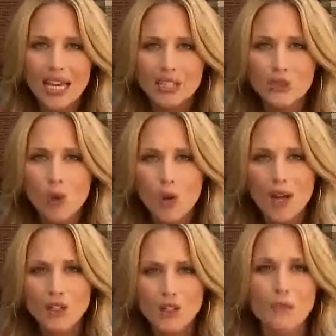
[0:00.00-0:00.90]
It's more
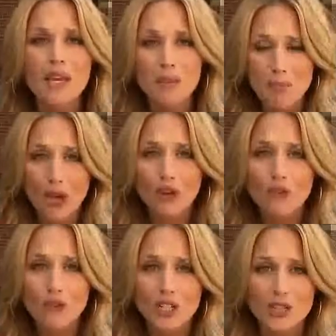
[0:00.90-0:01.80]
about just being
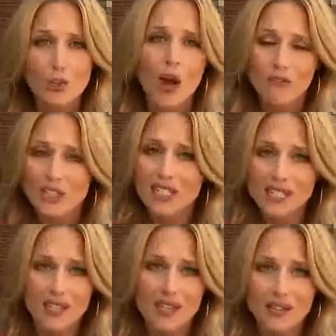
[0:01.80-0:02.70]
better for his wife and
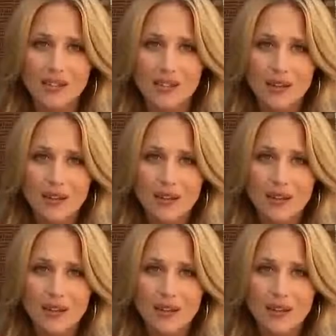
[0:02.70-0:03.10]
his kids.